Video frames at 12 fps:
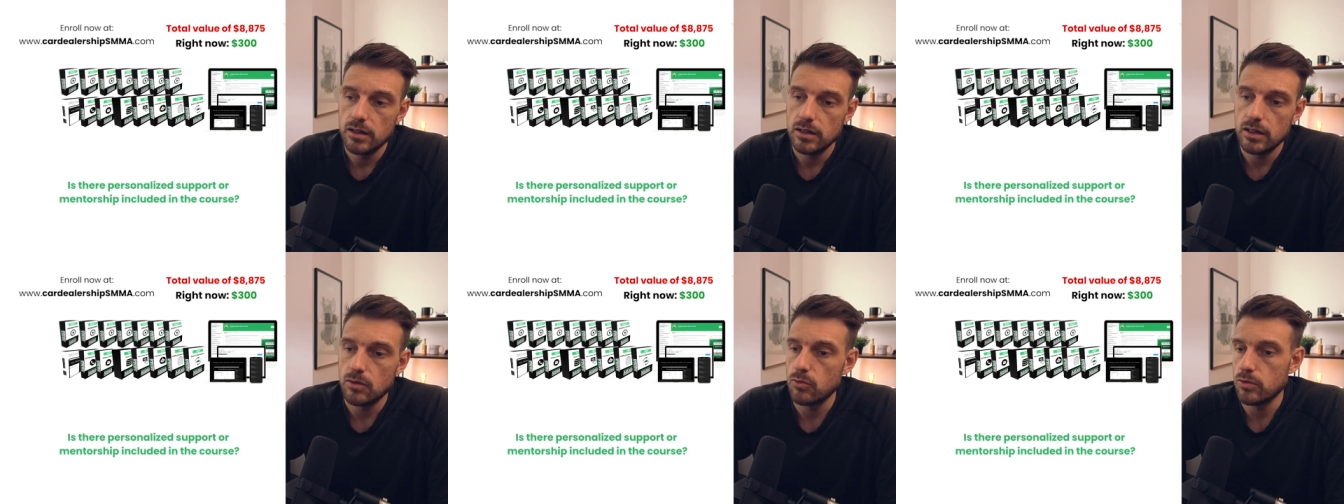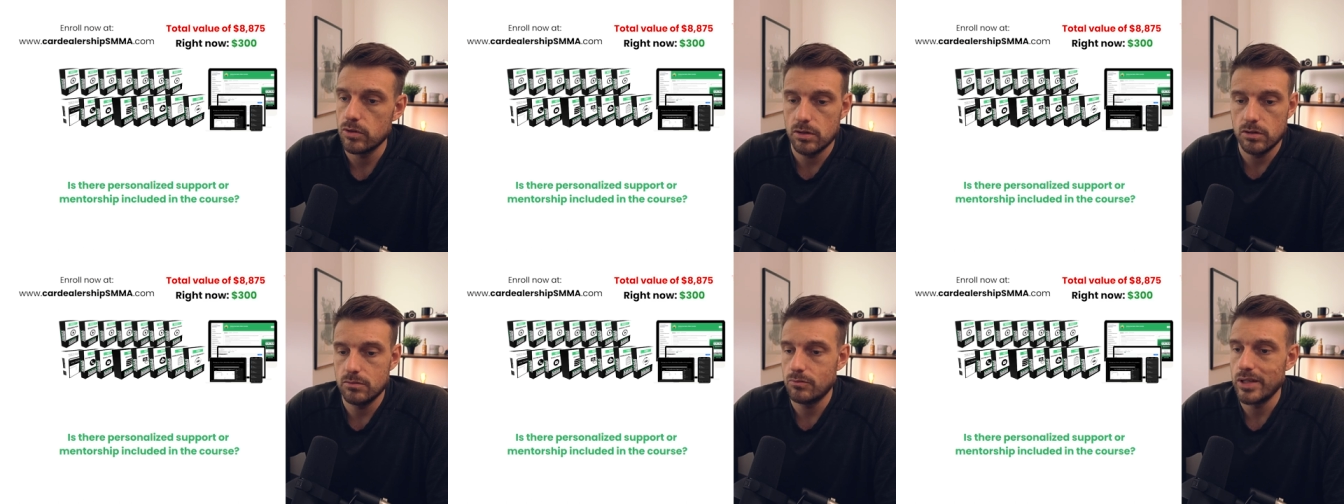uh,
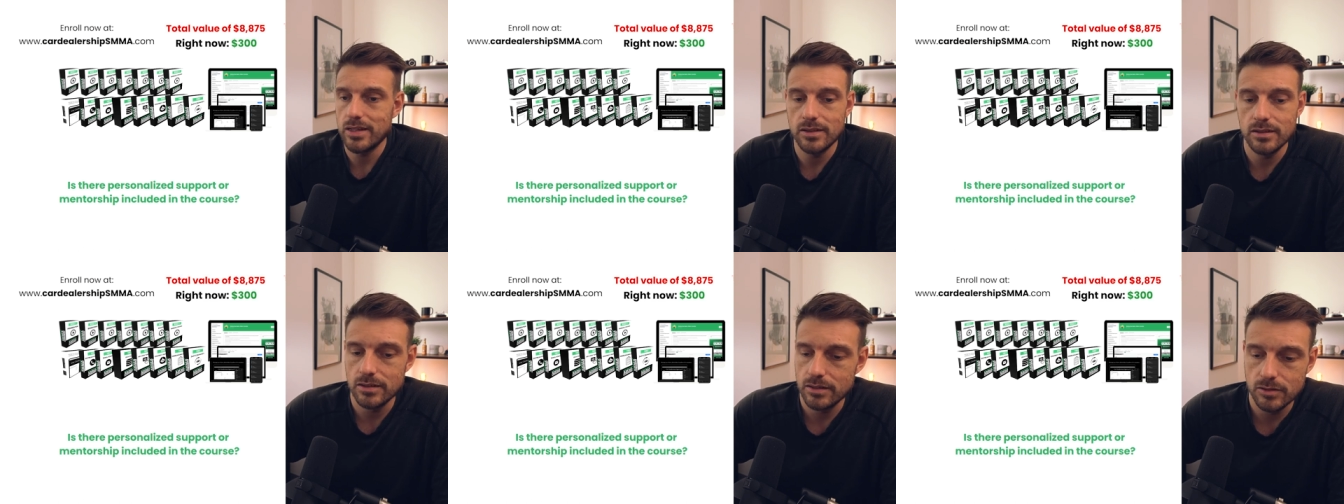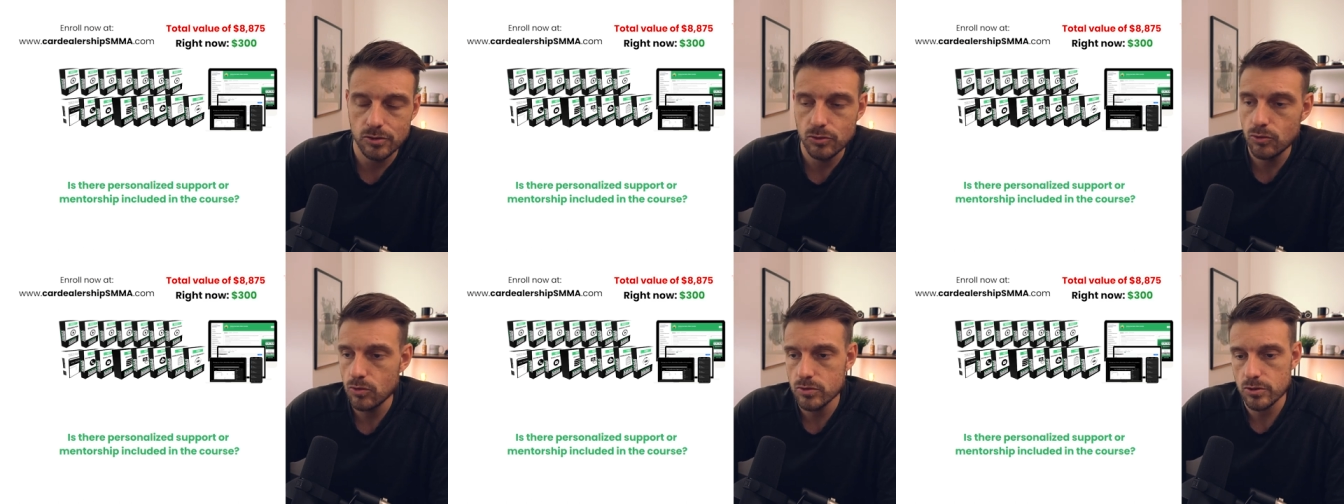or within the, the
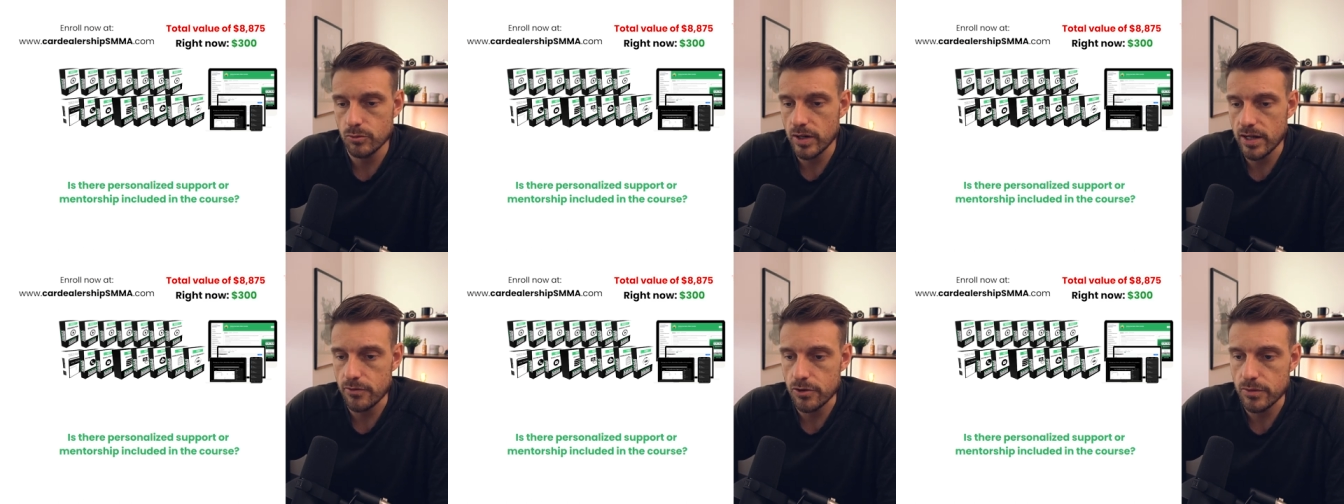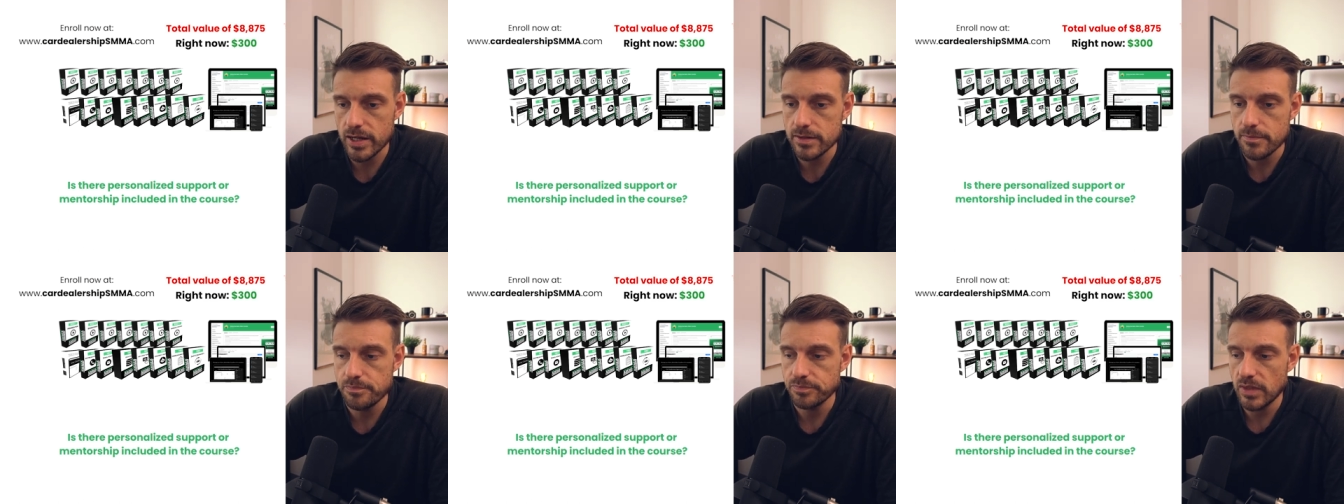tools or whatever, right?